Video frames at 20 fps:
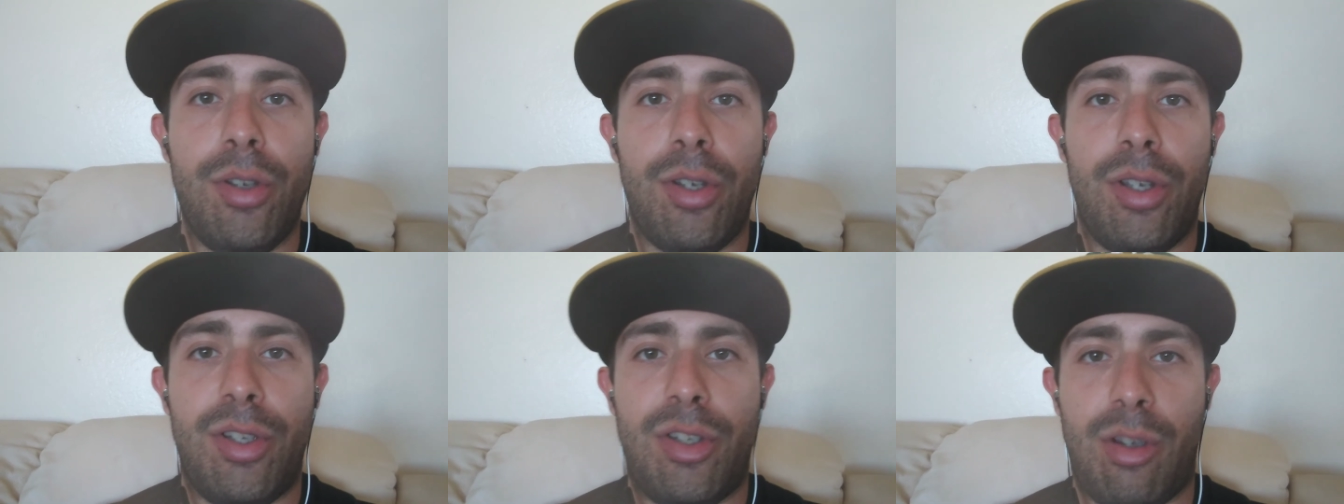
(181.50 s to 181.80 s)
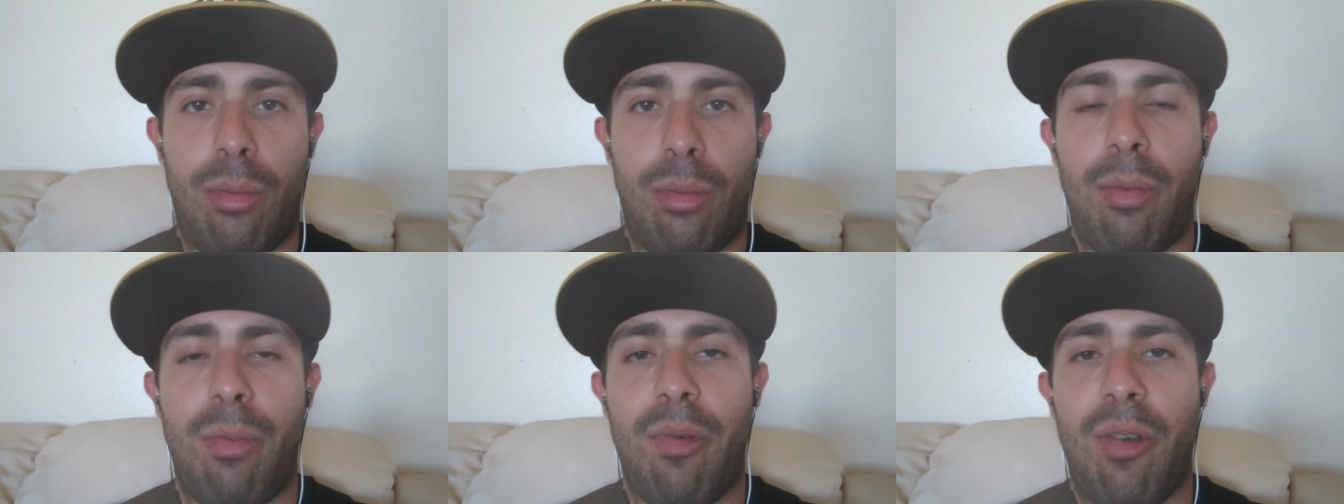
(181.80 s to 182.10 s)

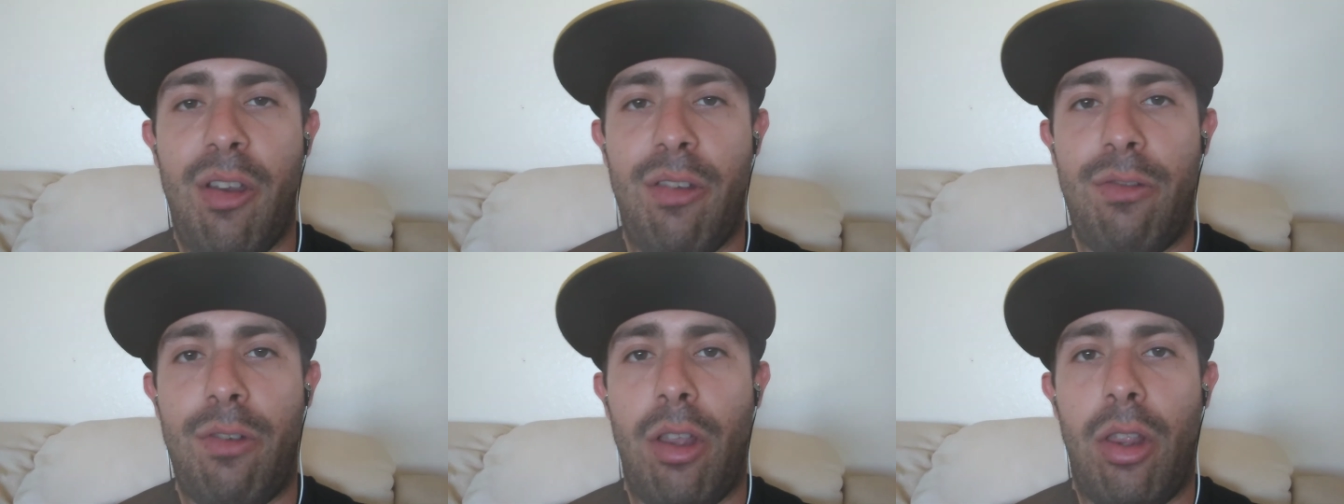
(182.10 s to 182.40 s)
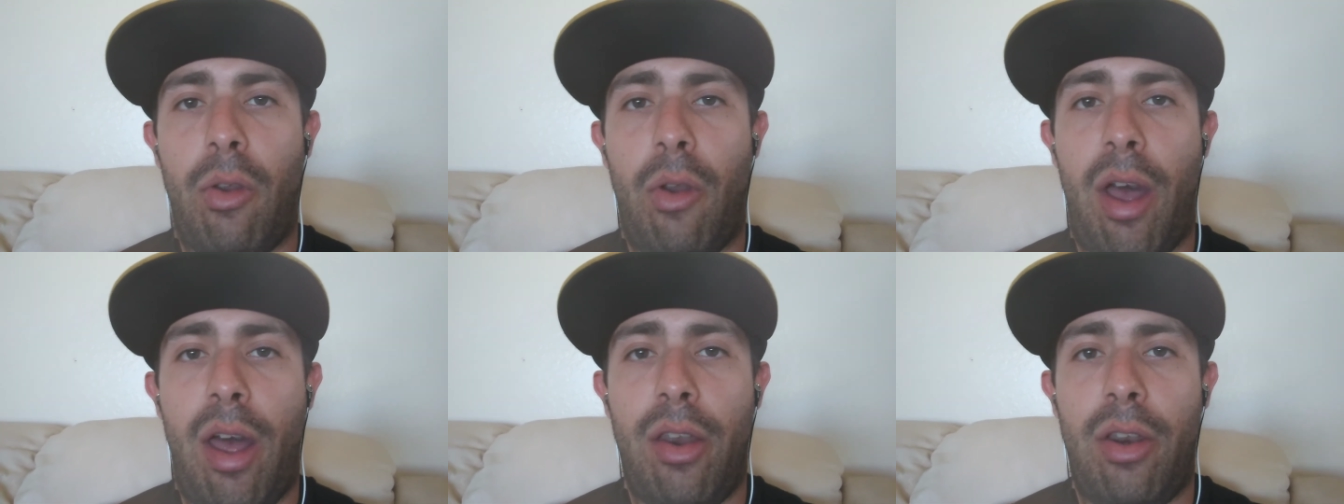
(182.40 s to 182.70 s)
some of my
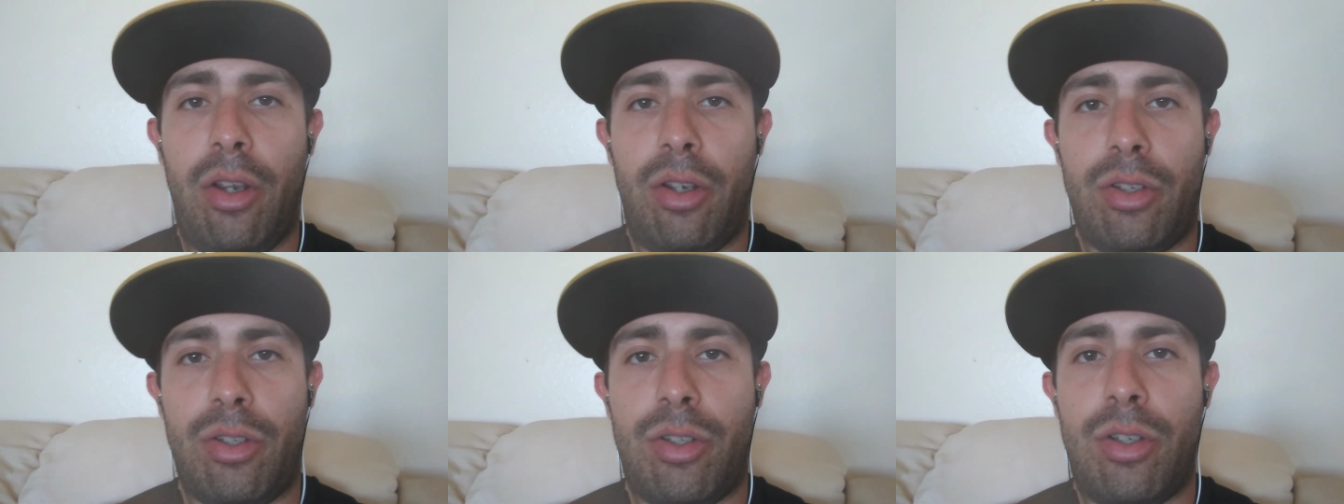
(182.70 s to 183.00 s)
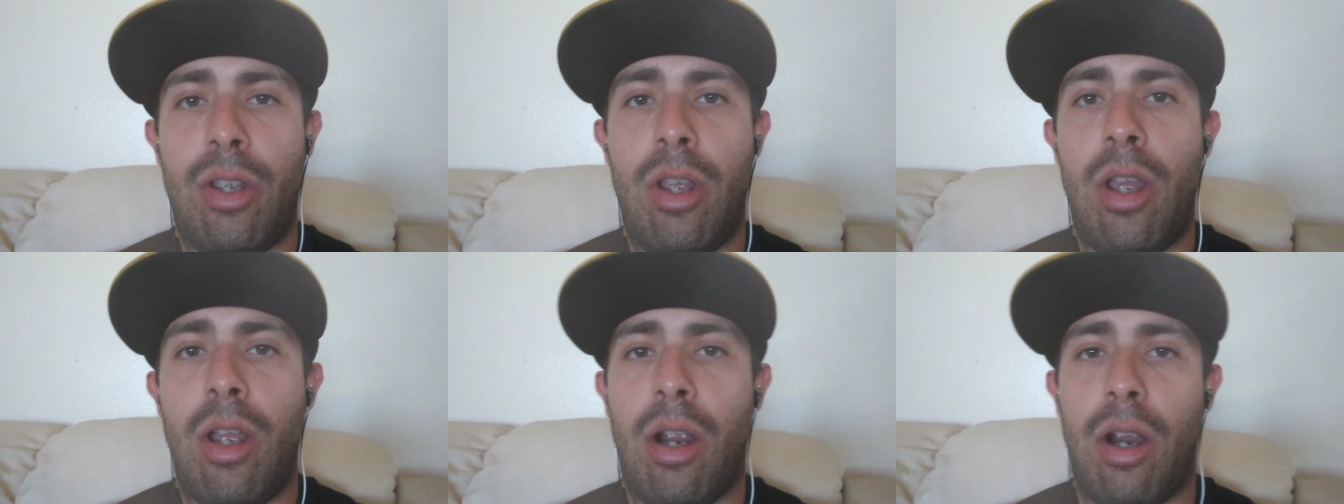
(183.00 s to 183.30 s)
fellow addicts
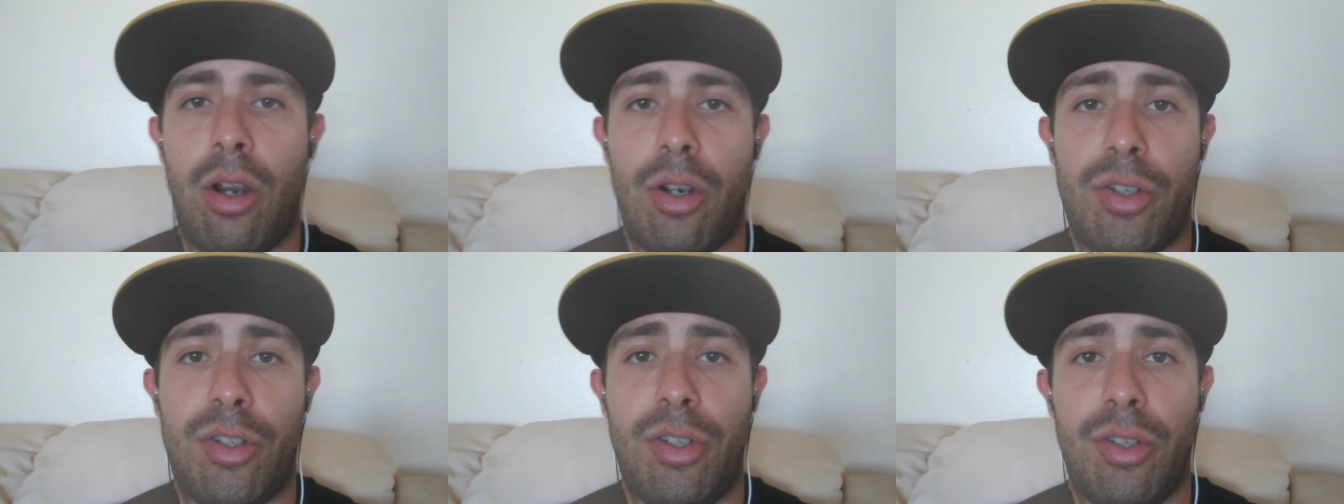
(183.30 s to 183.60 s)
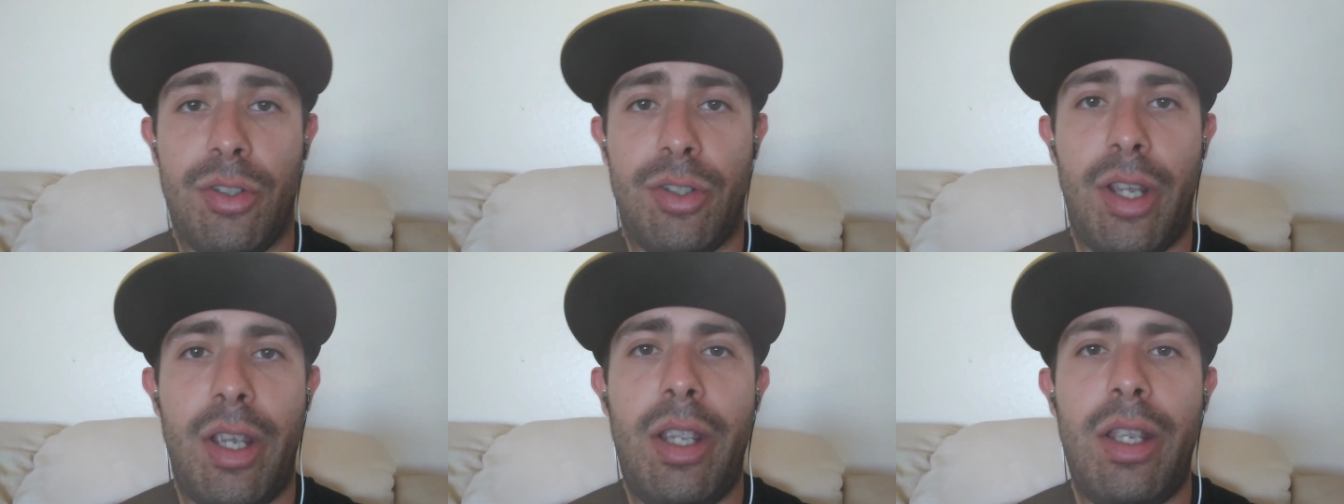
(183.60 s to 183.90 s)
are still
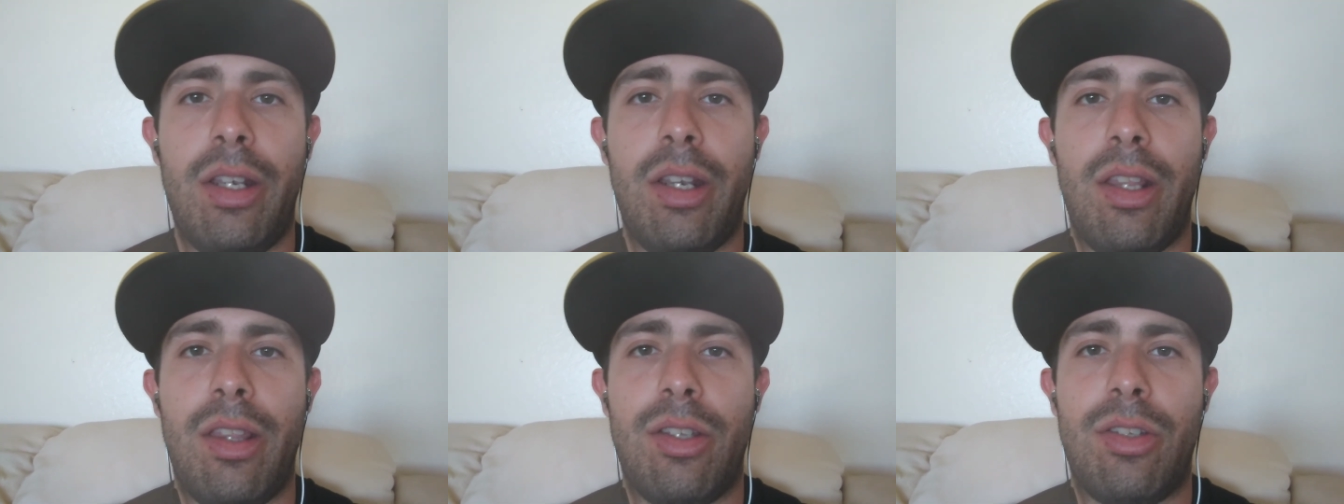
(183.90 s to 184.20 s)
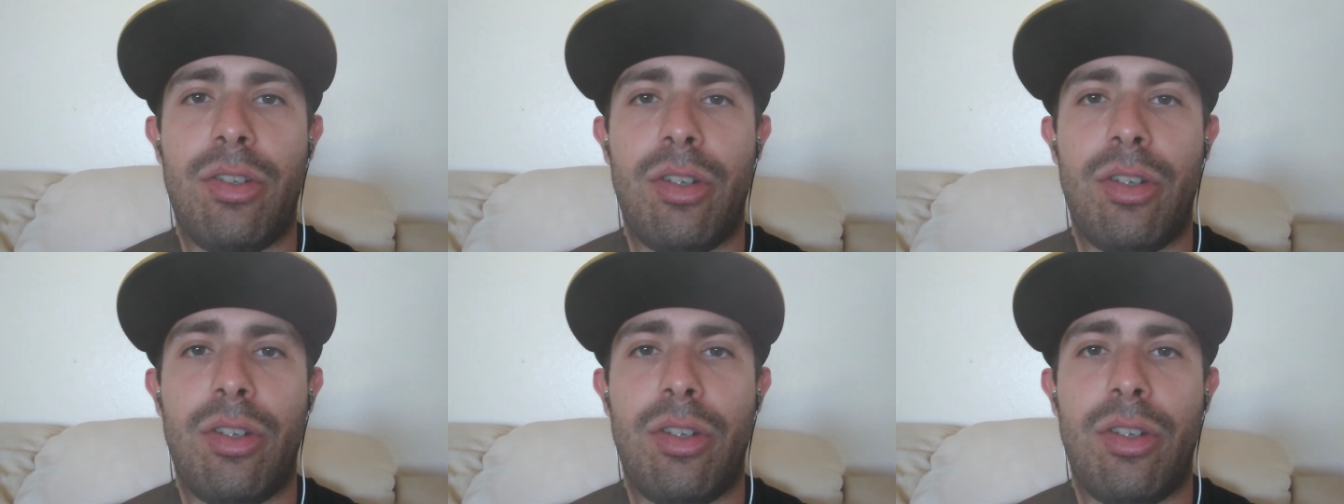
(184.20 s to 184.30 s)
taking these